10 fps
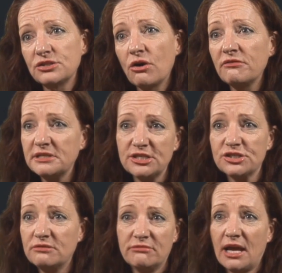So obviously
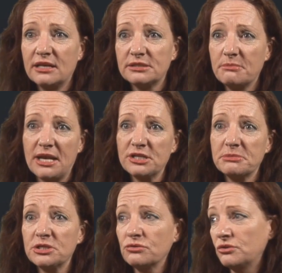Rihanna's
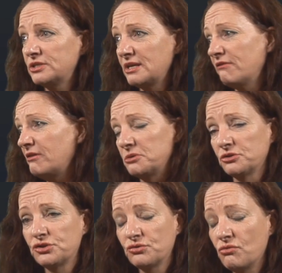management, or herself, I'm
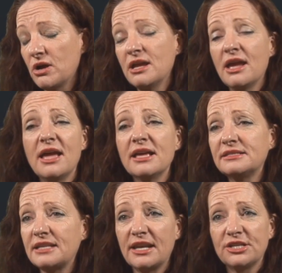not sure,
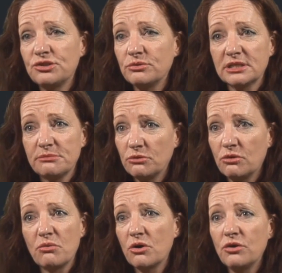started to explore,
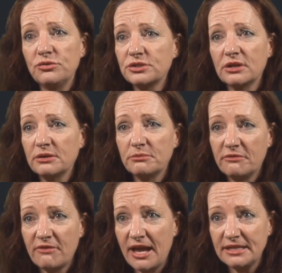well, who's going to
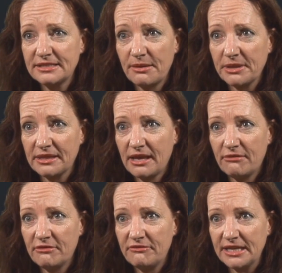provide something
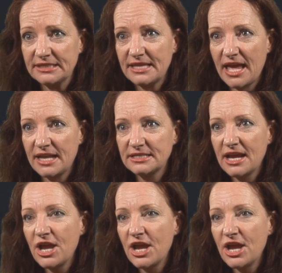that reflects that.